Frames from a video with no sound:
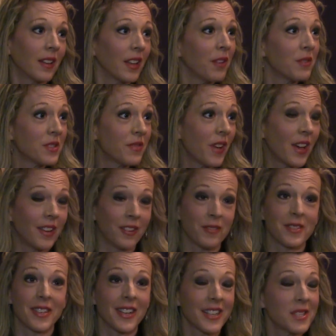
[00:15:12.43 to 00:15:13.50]
It was fun. It
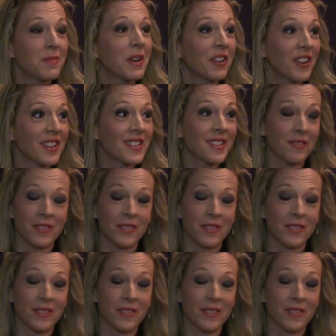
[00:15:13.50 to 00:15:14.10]
was an experience.